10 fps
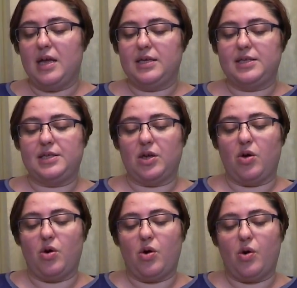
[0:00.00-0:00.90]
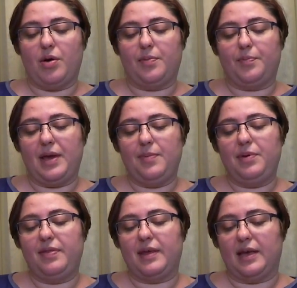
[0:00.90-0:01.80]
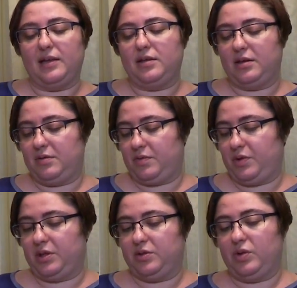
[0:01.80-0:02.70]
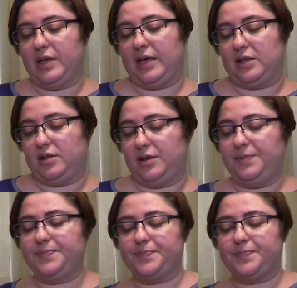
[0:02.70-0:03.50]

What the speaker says: So maybe that we will do later.